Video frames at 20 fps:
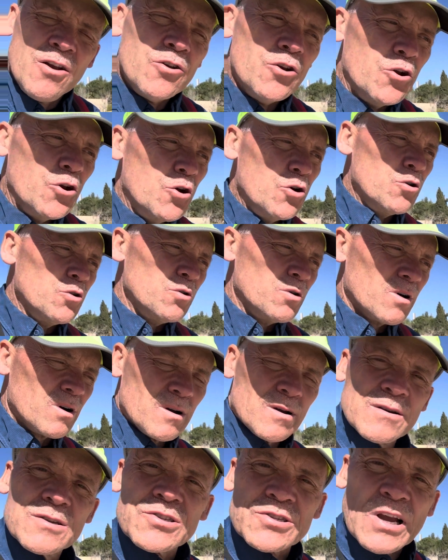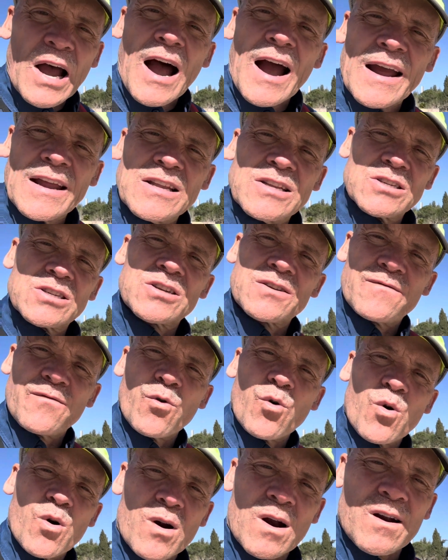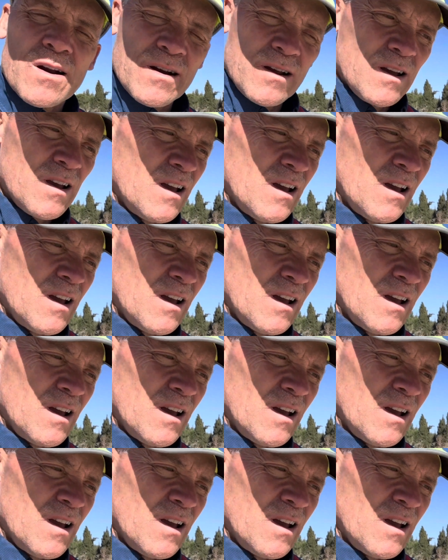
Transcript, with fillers: new signs for